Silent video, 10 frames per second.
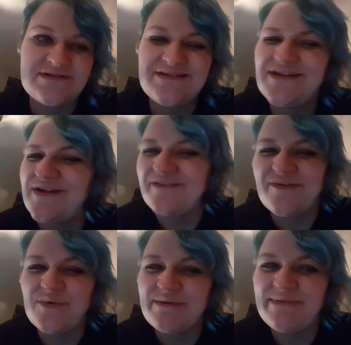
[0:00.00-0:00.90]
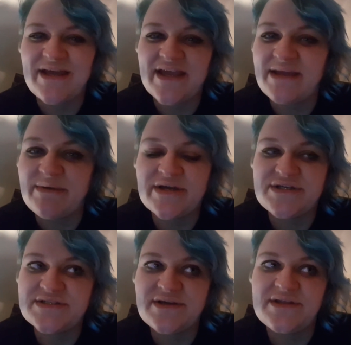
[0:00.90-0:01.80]
And, you know, if I want to play a game, I
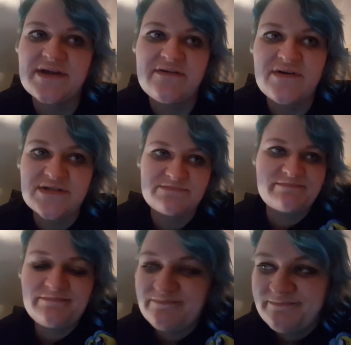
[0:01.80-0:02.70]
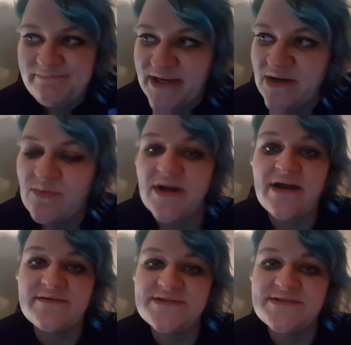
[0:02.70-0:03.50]
can just go to the garage and pick one out.